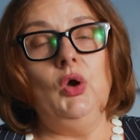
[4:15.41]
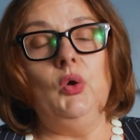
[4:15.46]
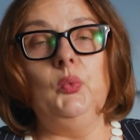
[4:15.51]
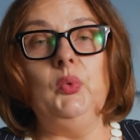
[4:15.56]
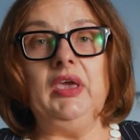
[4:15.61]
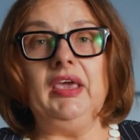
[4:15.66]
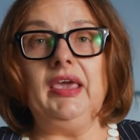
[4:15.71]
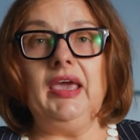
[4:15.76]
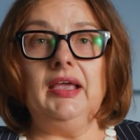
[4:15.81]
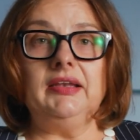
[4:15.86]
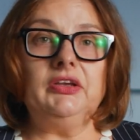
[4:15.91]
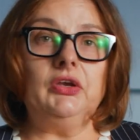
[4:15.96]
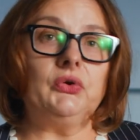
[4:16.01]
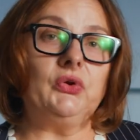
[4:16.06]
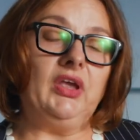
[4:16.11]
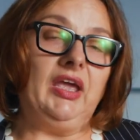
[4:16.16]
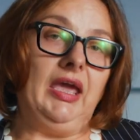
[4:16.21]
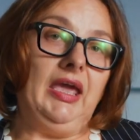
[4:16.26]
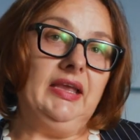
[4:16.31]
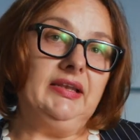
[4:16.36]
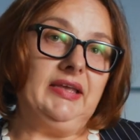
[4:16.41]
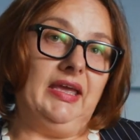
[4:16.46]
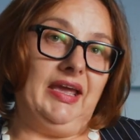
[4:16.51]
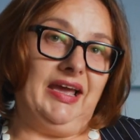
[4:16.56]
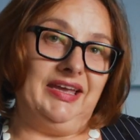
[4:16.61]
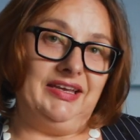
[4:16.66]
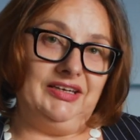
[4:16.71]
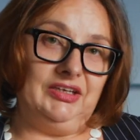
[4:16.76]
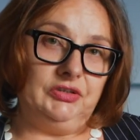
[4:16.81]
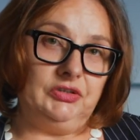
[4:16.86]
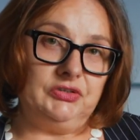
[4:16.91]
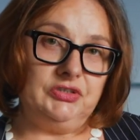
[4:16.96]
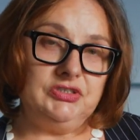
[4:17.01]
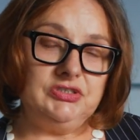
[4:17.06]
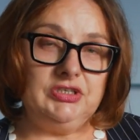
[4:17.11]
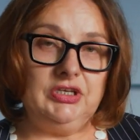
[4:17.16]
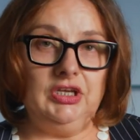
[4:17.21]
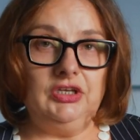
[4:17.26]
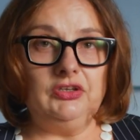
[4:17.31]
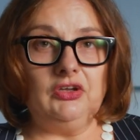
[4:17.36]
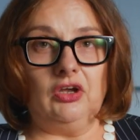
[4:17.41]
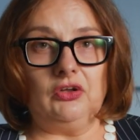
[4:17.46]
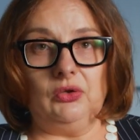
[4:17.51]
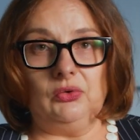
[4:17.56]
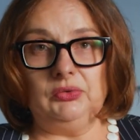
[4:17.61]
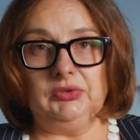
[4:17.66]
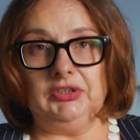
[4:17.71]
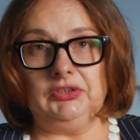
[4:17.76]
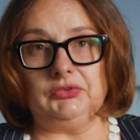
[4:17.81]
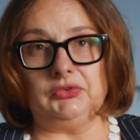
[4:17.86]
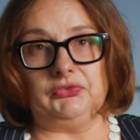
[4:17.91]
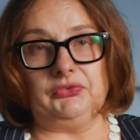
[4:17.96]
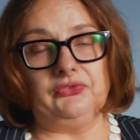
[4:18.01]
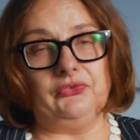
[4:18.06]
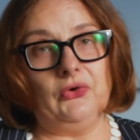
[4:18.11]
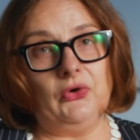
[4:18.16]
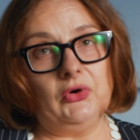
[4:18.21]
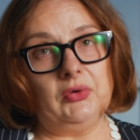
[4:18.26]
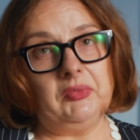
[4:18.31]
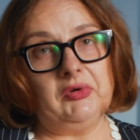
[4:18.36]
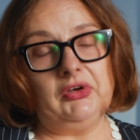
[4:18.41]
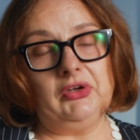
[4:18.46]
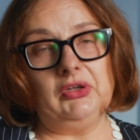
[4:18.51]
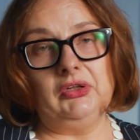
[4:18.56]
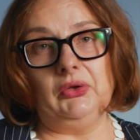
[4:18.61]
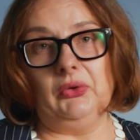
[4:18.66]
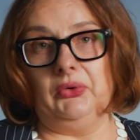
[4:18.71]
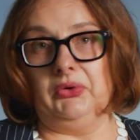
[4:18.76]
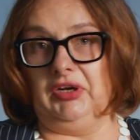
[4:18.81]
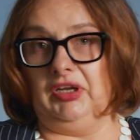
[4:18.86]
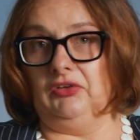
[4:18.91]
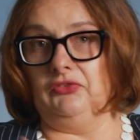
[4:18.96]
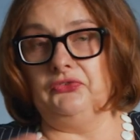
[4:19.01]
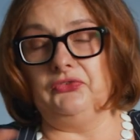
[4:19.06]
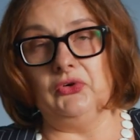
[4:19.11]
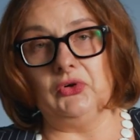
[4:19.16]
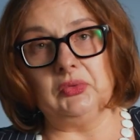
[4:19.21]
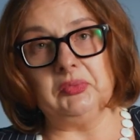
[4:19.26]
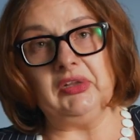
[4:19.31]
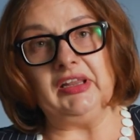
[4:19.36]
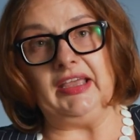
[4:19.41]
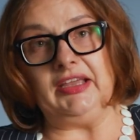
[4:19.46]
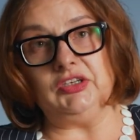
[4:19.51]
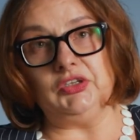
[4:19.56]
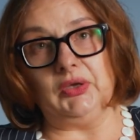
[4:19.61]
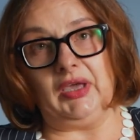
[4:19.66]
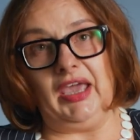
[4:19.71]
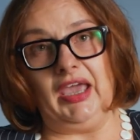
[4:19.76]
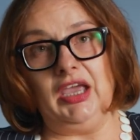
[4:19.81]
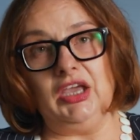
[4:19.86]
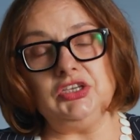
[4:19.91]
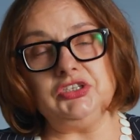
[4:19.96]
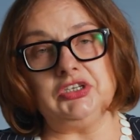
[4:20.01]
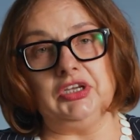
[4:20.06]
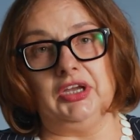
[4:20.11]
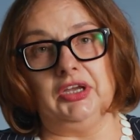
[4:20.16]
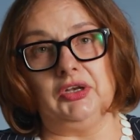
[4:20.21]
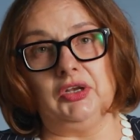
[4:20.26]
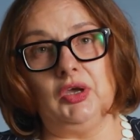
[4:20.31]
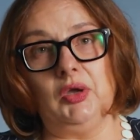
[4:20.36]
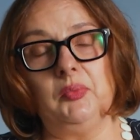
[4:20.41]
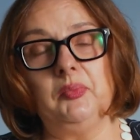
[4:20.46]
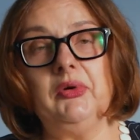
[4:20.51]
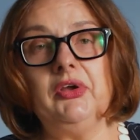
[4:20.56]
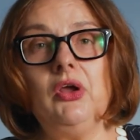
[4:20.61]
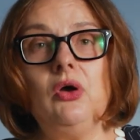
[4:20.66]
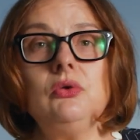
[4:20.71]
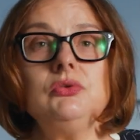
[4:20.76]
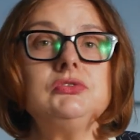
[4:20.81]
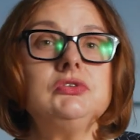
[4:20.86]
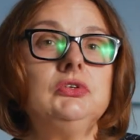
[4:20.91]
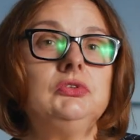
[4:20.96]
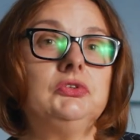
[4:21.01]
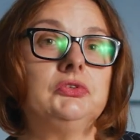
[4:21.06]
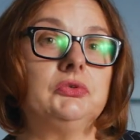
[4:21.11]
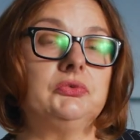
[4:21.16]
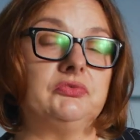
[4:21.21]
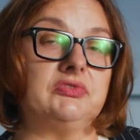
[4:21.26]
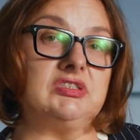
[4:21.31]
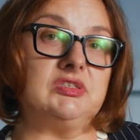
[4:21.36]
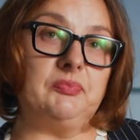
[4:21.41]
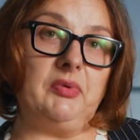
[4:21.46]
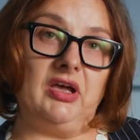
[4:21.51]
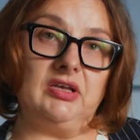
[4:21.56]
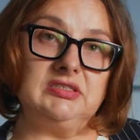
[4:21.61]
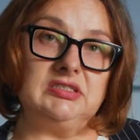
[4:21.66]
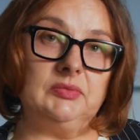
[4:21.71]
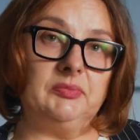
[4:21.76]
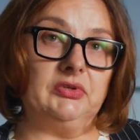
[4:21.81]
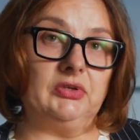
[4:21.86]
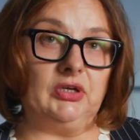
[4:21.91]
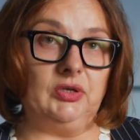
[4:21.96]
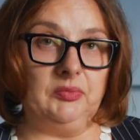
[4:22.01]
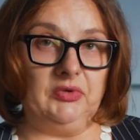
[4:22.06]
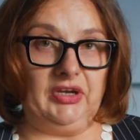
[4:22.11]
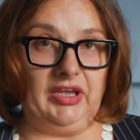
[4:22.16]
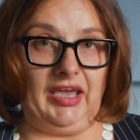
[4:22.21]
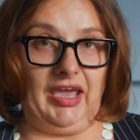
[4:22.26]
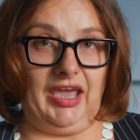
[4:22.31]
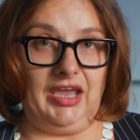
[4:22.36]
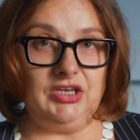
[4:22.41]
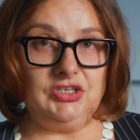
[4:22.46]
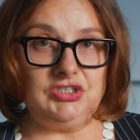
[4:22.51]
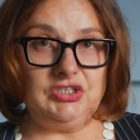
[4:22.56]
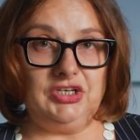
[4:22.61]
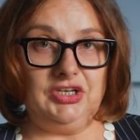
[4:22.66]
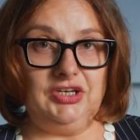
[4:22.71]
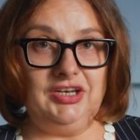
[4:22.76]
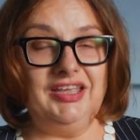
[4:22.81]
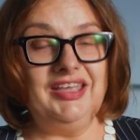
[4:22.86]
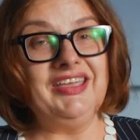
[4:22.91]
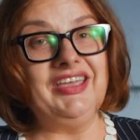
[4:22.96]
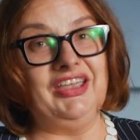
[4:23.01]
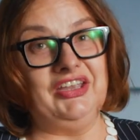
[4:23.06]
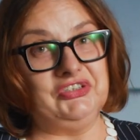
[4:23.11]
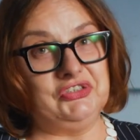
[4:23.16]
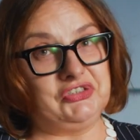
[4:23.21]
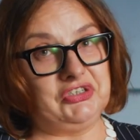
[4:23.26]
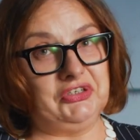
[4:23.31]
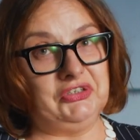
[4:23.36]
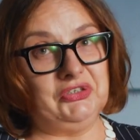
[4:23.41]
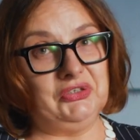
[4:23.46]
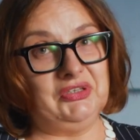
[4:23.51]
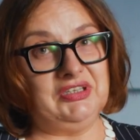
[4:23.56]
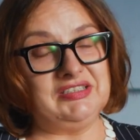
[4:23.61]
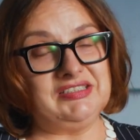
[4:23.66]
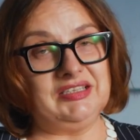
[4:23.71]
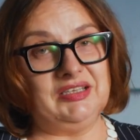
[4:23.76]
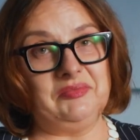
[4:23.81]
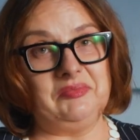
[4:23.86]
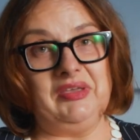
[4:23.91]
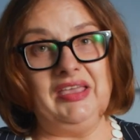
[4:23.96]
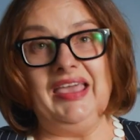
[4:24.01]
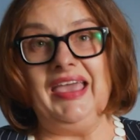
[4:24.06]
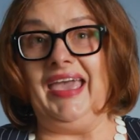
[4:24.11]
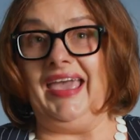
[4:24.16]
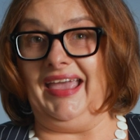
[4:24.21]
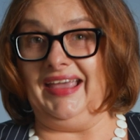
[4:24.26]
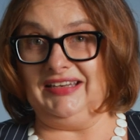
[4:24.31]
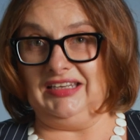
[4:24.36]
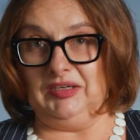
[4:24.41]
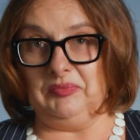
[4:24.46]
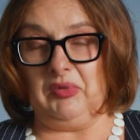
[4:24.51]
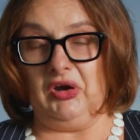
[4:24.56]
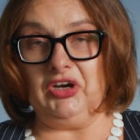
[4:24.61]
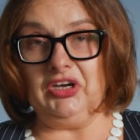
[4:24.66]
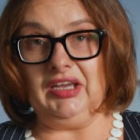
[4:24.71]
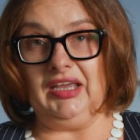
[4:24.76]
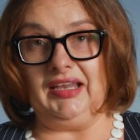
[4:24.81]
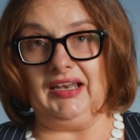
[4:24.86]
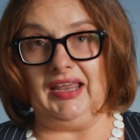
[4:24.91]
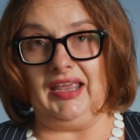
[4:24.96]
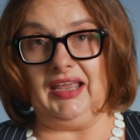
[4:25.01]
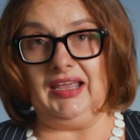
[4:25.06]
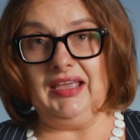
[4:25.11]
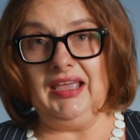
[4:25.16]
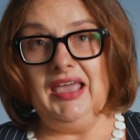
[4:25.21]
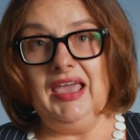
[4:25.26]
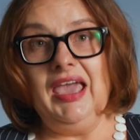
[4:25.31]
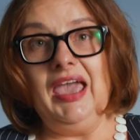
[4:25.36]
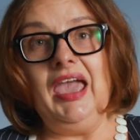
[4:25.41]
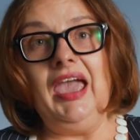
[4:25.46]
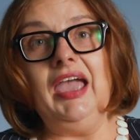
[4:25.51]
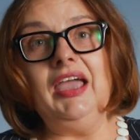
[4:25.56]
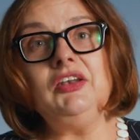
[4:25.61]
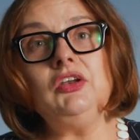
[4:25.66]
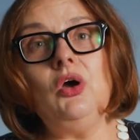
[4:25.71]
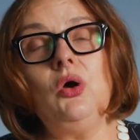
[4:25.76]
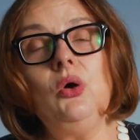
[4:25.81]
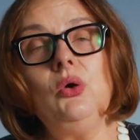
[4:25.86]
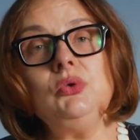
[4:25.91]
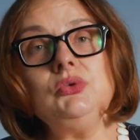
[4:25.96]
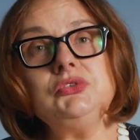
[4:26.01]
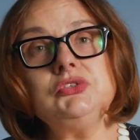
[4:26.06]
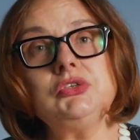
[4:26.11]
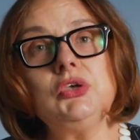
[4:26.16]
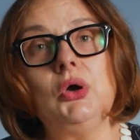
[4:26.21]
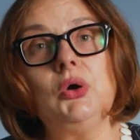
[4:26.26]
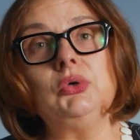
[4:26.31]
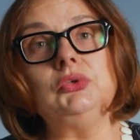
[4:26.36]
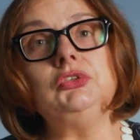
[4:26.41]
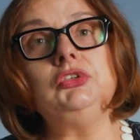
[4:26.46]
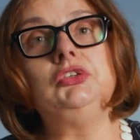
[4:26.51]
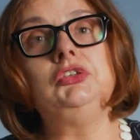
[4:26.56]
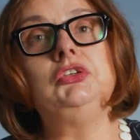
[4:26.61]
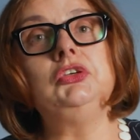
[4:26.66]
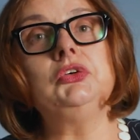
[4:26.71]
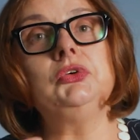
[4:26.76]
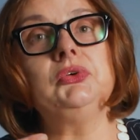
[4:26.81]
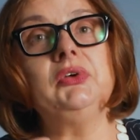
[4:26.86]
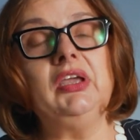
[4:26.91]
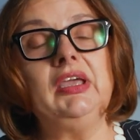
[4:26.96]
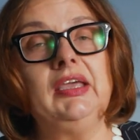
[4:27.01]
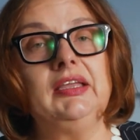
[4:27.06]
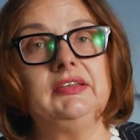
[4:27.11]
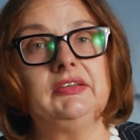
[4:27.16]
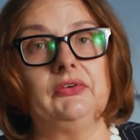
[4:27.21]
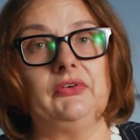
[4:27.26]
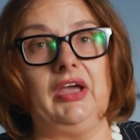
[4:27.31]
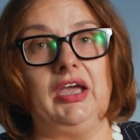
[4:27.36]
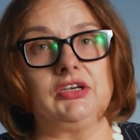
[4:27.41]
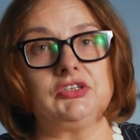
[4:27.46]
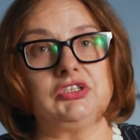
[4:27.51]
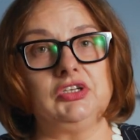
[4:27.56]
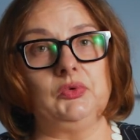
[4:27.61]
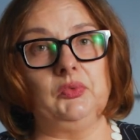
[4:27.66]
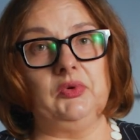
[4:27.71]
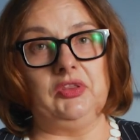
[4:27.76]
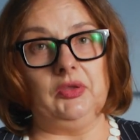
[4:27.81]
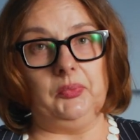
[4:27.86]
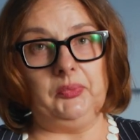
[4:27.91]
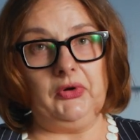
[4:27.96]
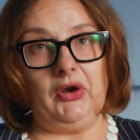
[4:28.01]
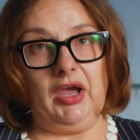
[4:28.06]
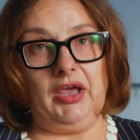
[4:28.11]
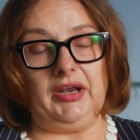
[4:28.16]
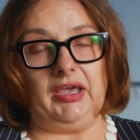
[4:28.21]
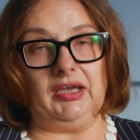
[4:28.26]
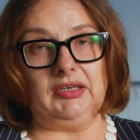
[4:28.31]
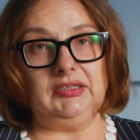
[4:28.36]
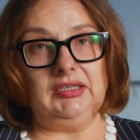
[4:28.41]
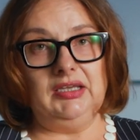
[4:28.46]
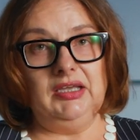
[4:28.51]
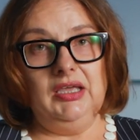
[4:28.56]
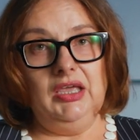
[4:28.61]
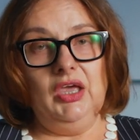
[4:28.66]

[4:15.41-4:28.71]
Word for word: We can create AI literacy not only through formal or informal education, but also through responsible communication in journalism and in marketing, and also during interaction with a product.